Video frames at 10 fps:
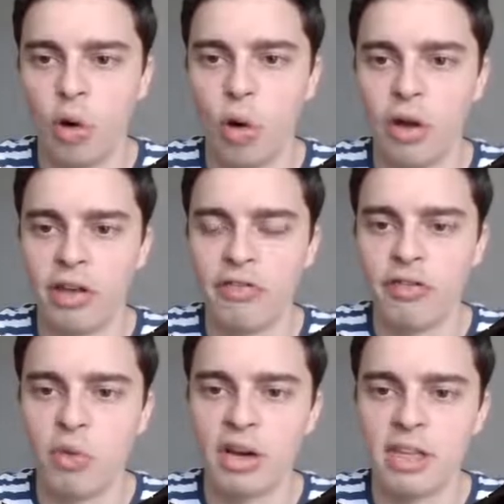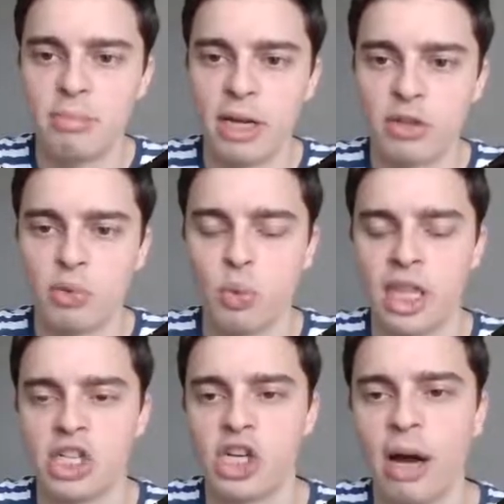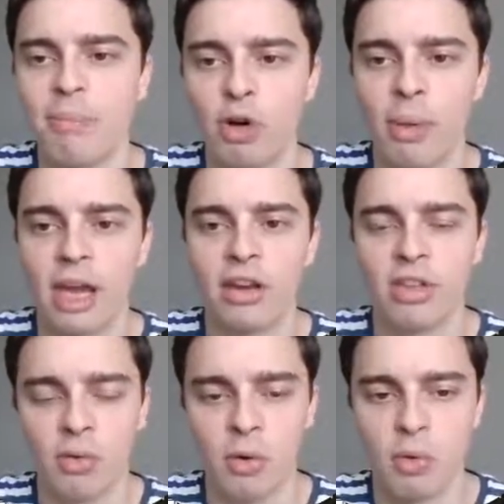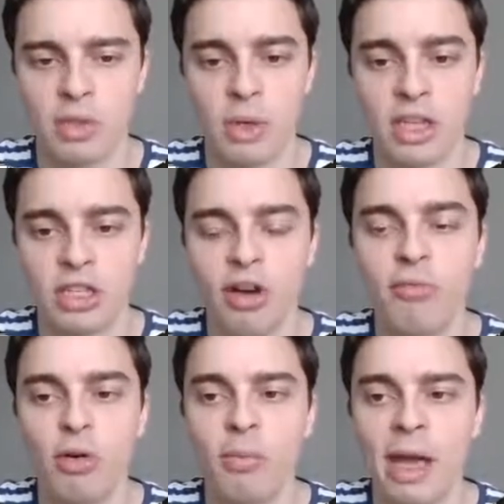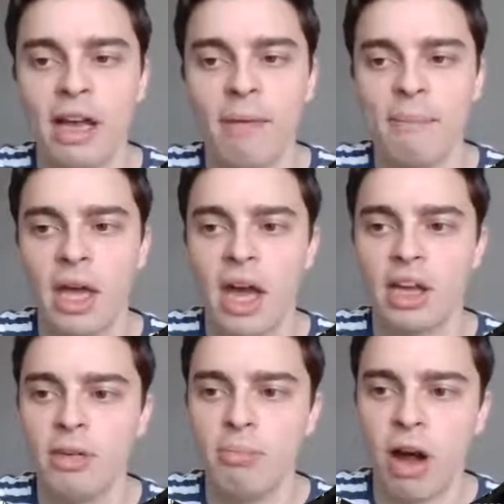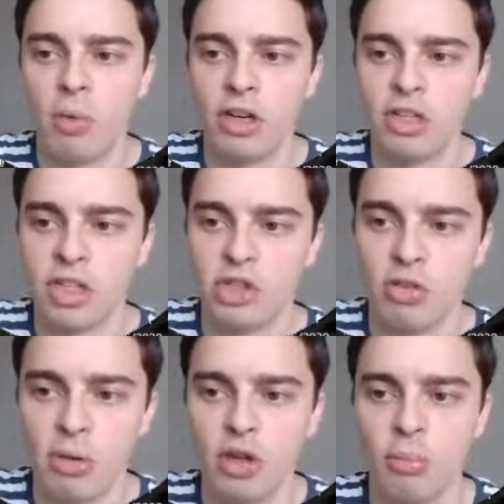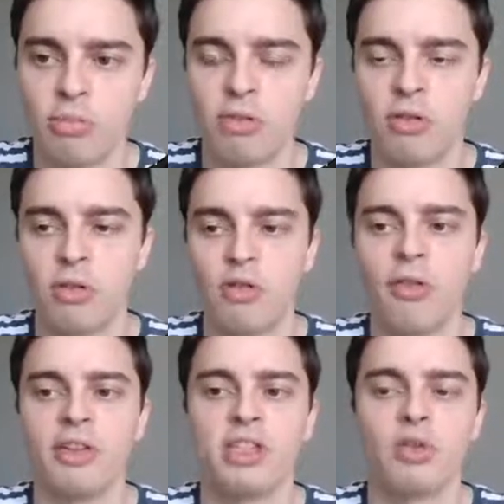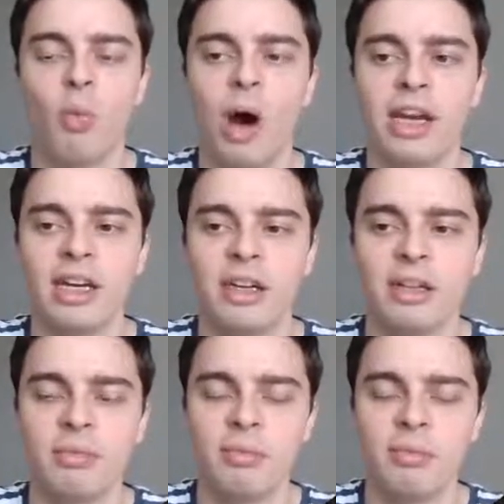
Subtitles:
if one of these bets was with a sharp bookmaker and the other one was with a soft bookmaker, you might want to distribute your profits to one,